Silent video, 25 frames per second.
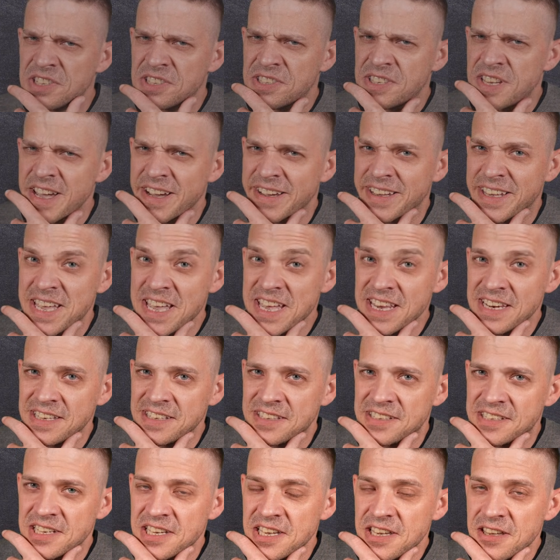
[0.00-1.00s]
der
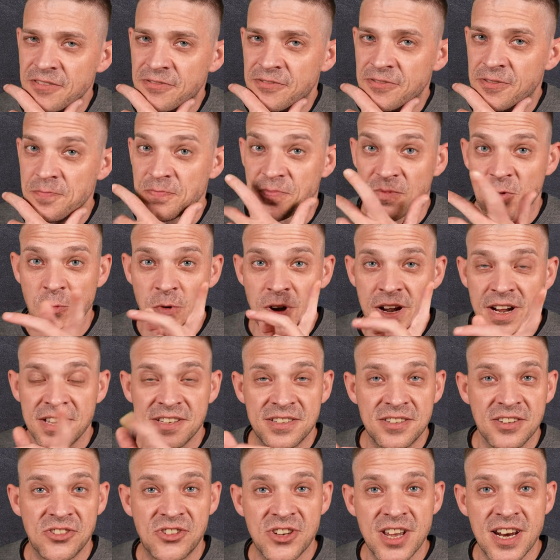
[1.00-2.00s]
Genitiv? Where
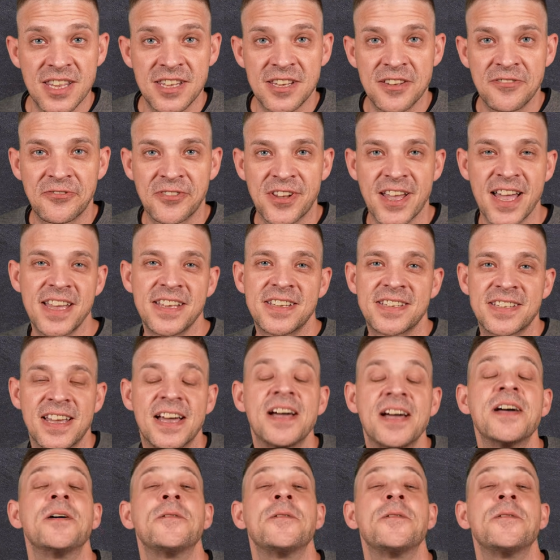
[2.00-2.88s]
is the genitive case?